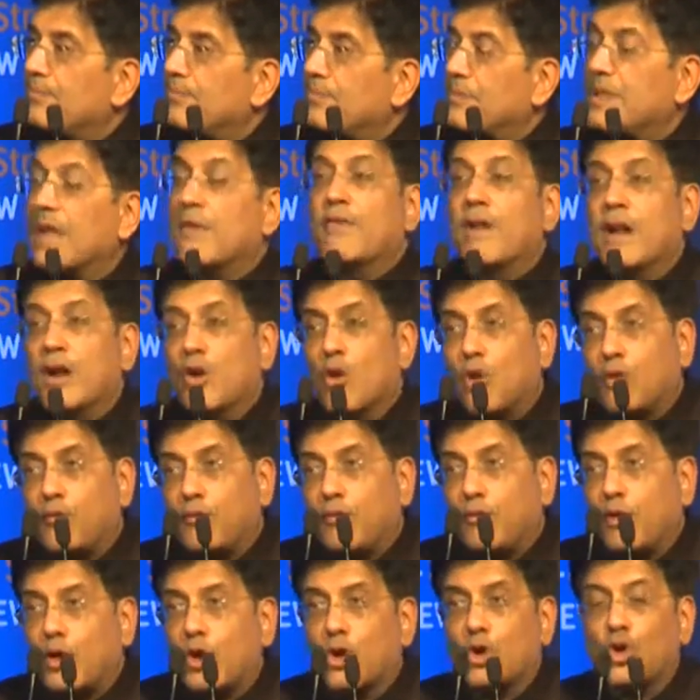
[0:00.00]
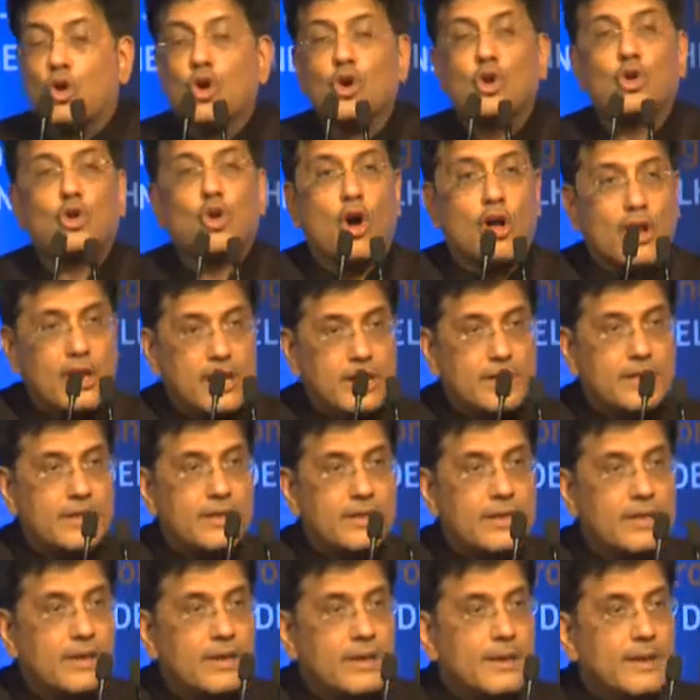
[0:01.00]
They will look for a good
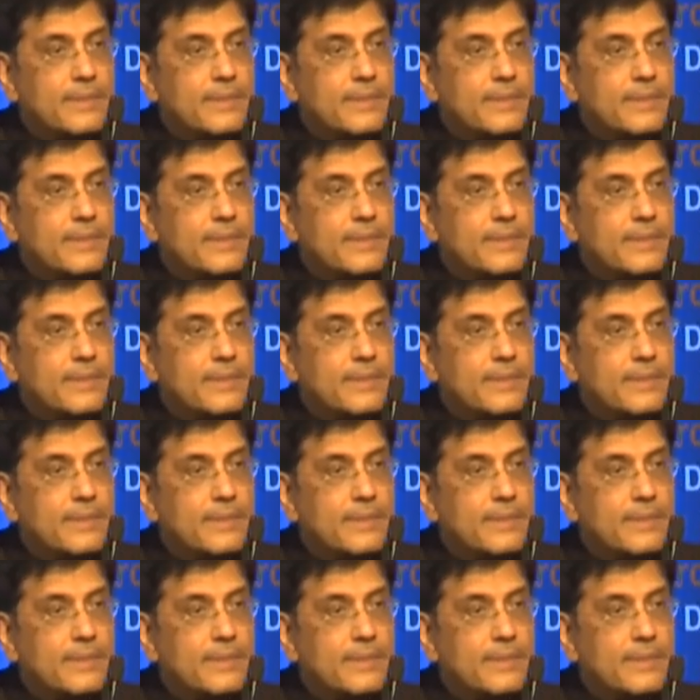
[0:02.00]
toilet.